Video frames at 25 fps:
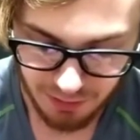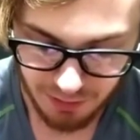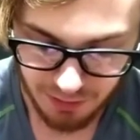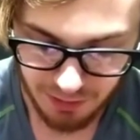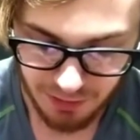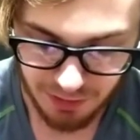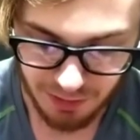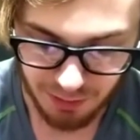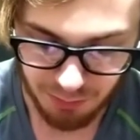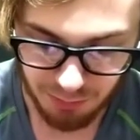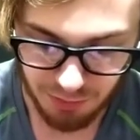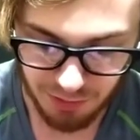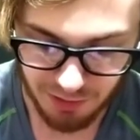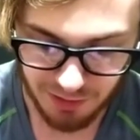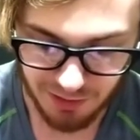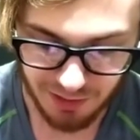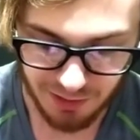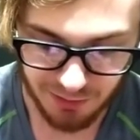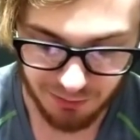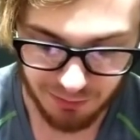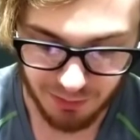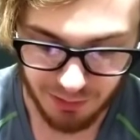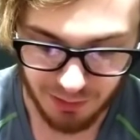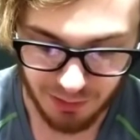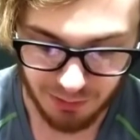I'm just
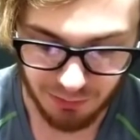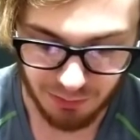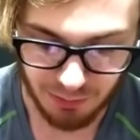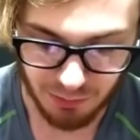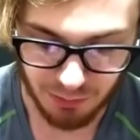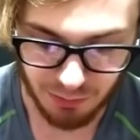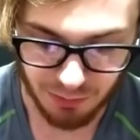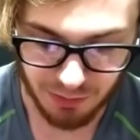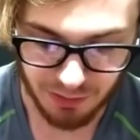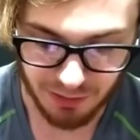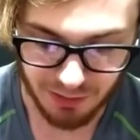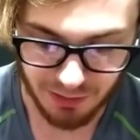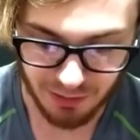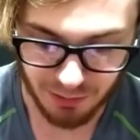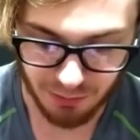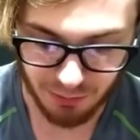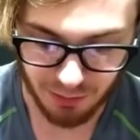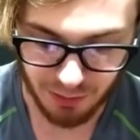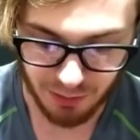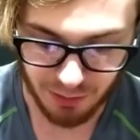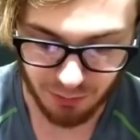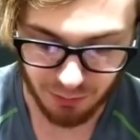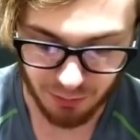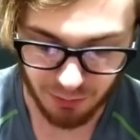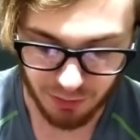not fond of doing a
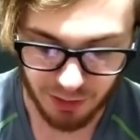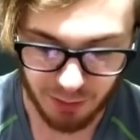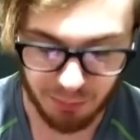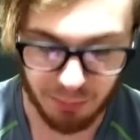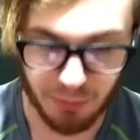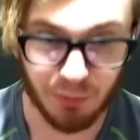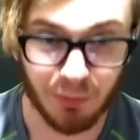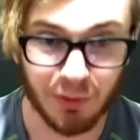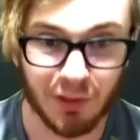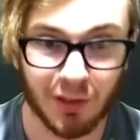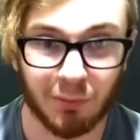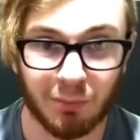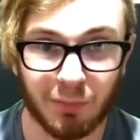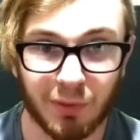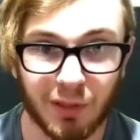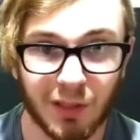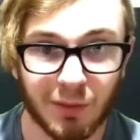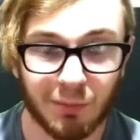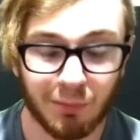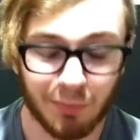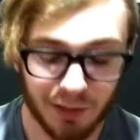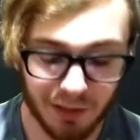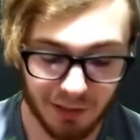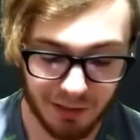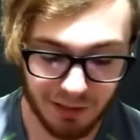ground grapple with the
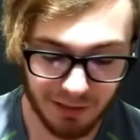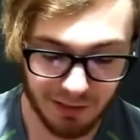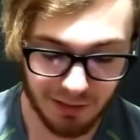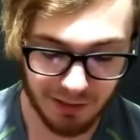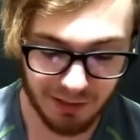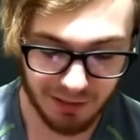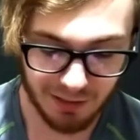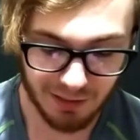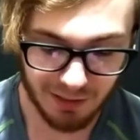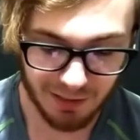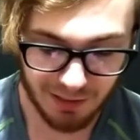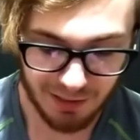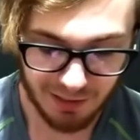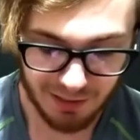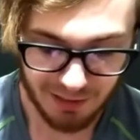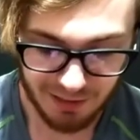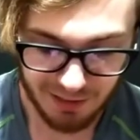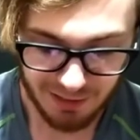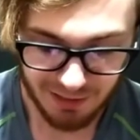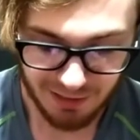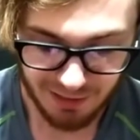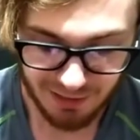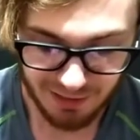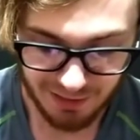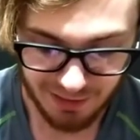B button
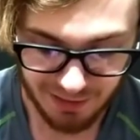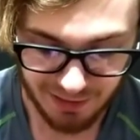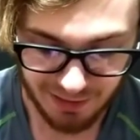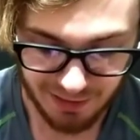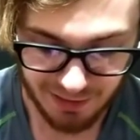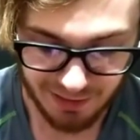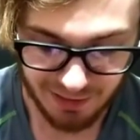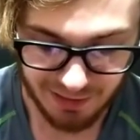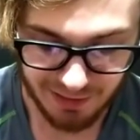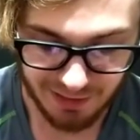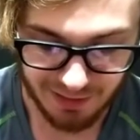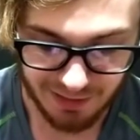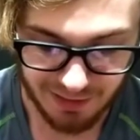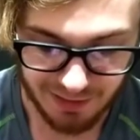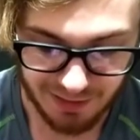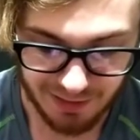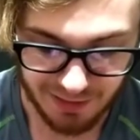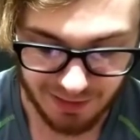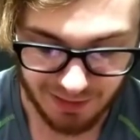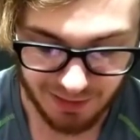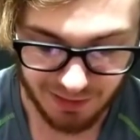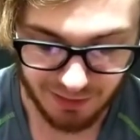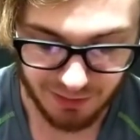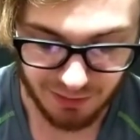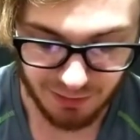and then
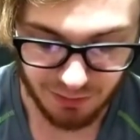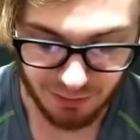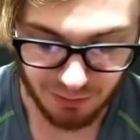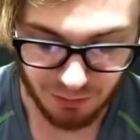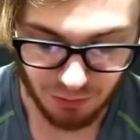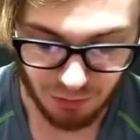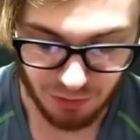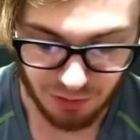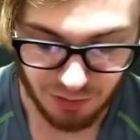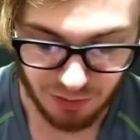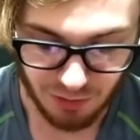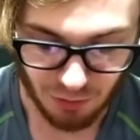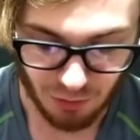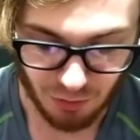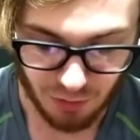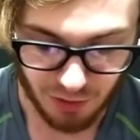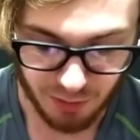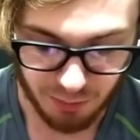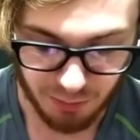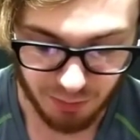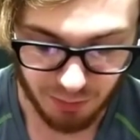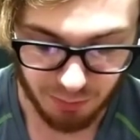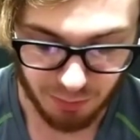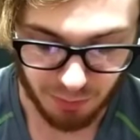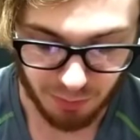L just to
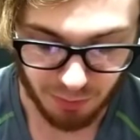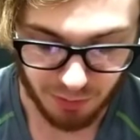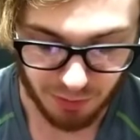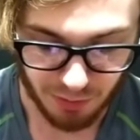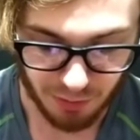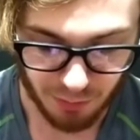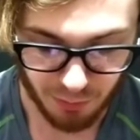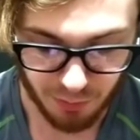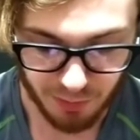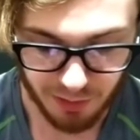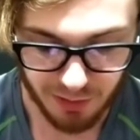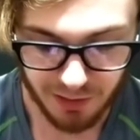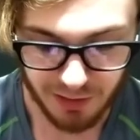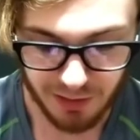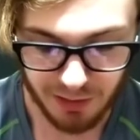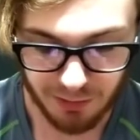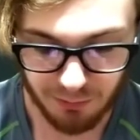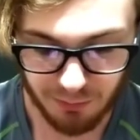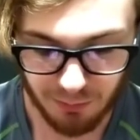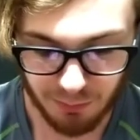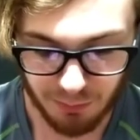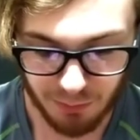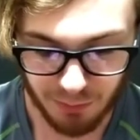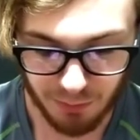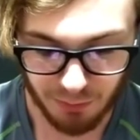drag my opponent away
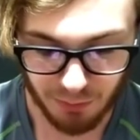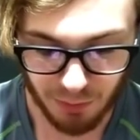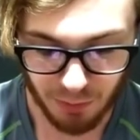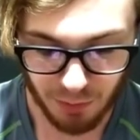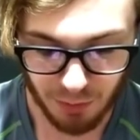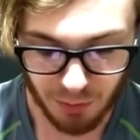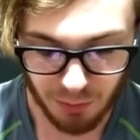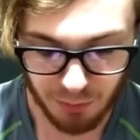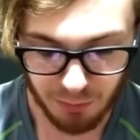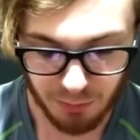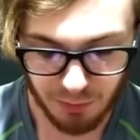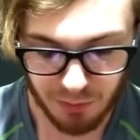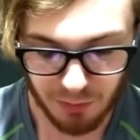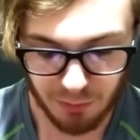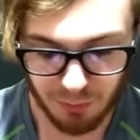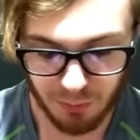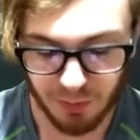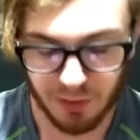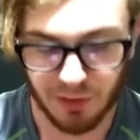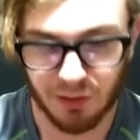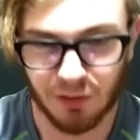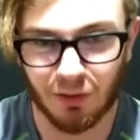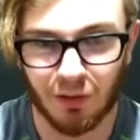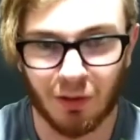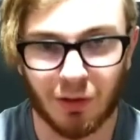from the ropes,
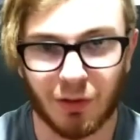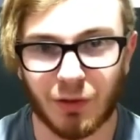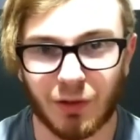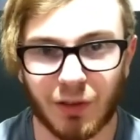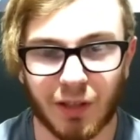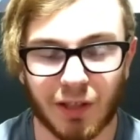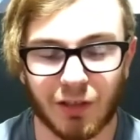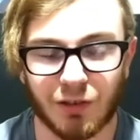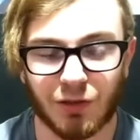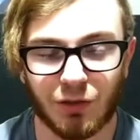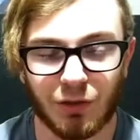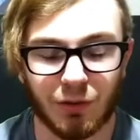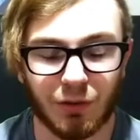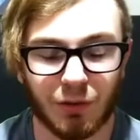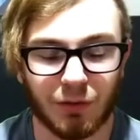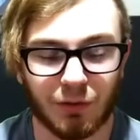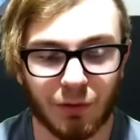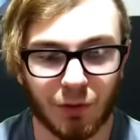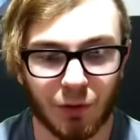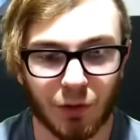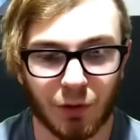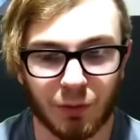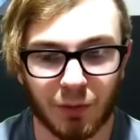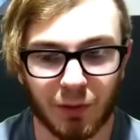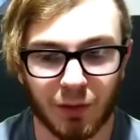when all you had to do in the
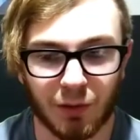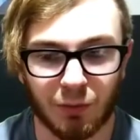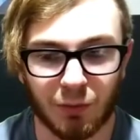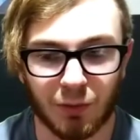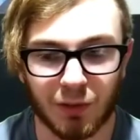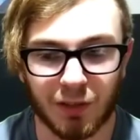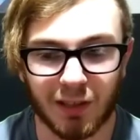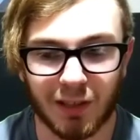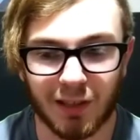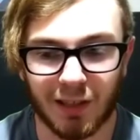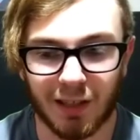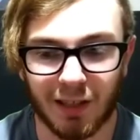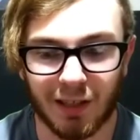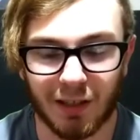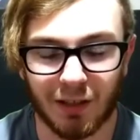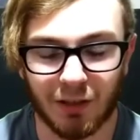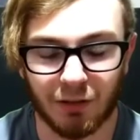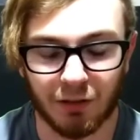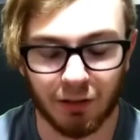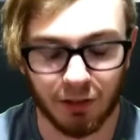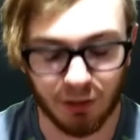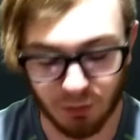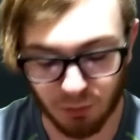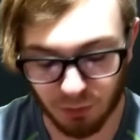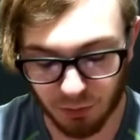first place was hit L
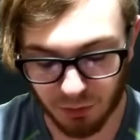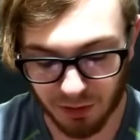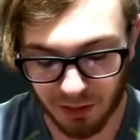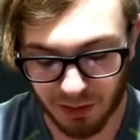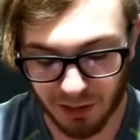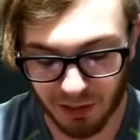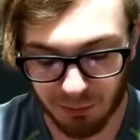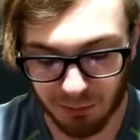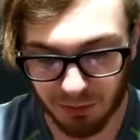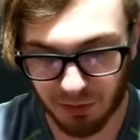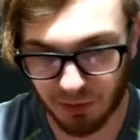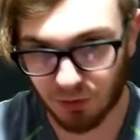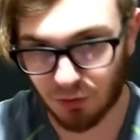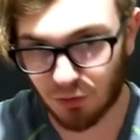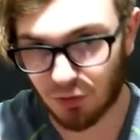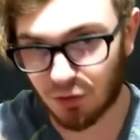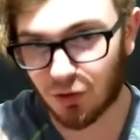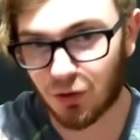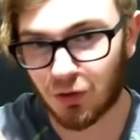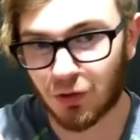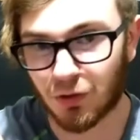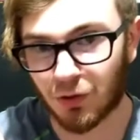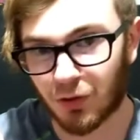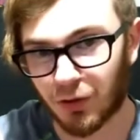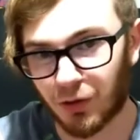in the old games and you
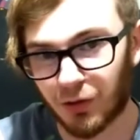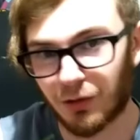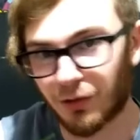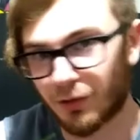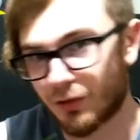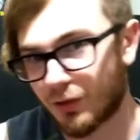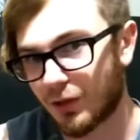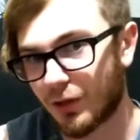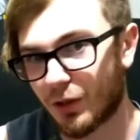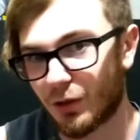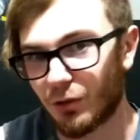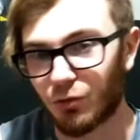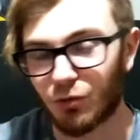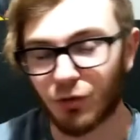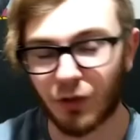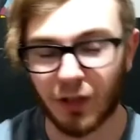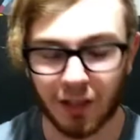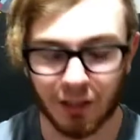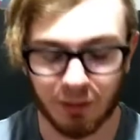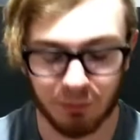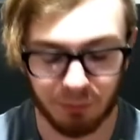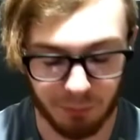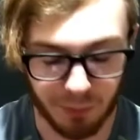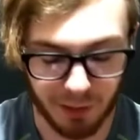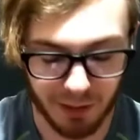just start,
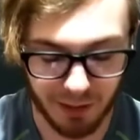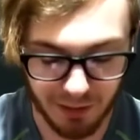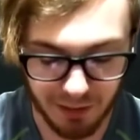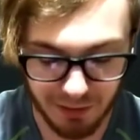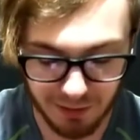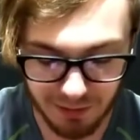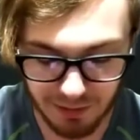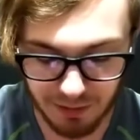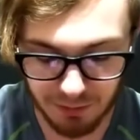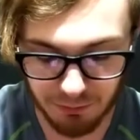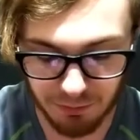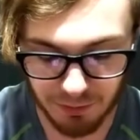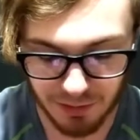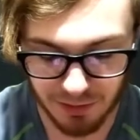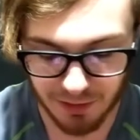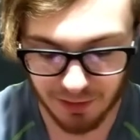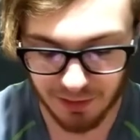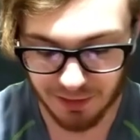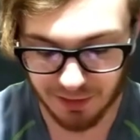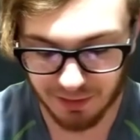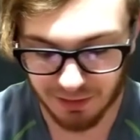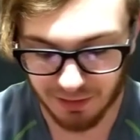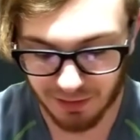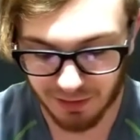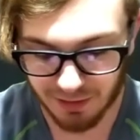dragging them back and everything
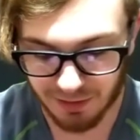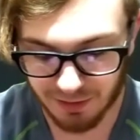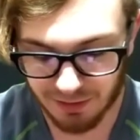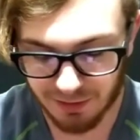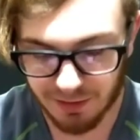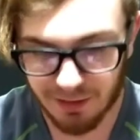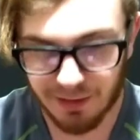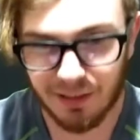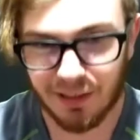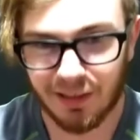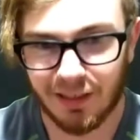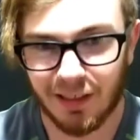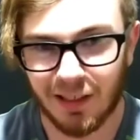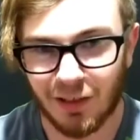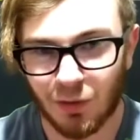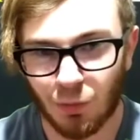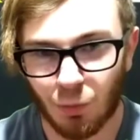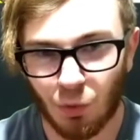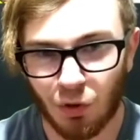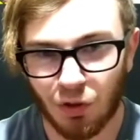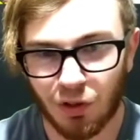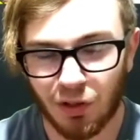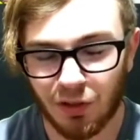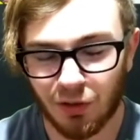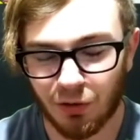like that. That's
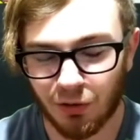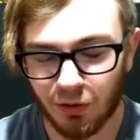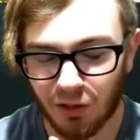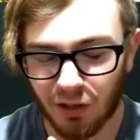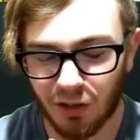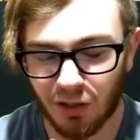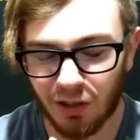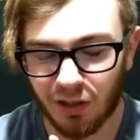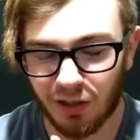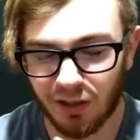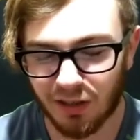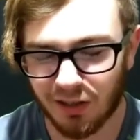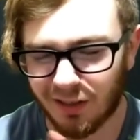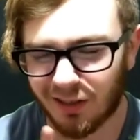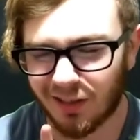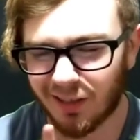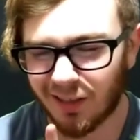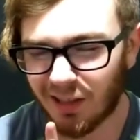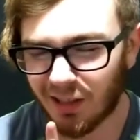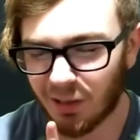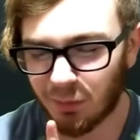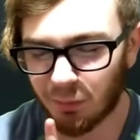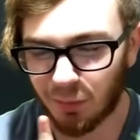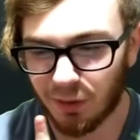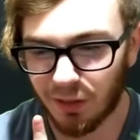one little con.
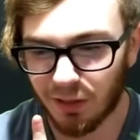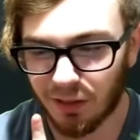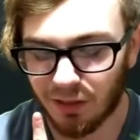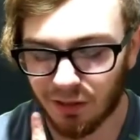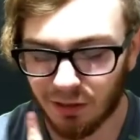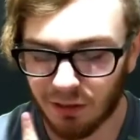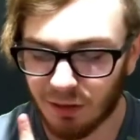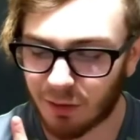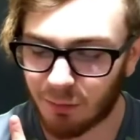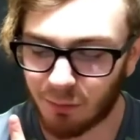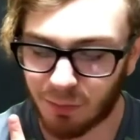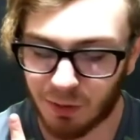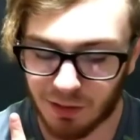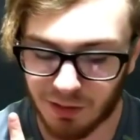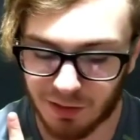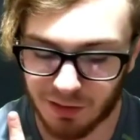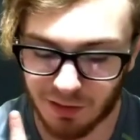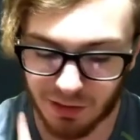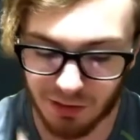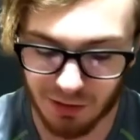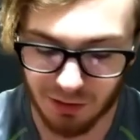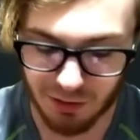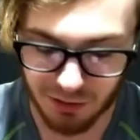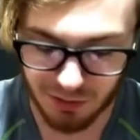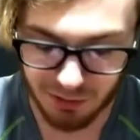Not a big con, but it's a
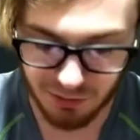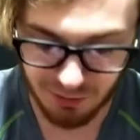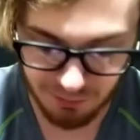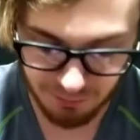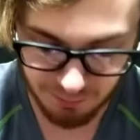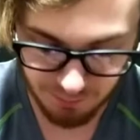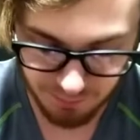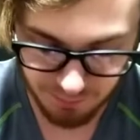con.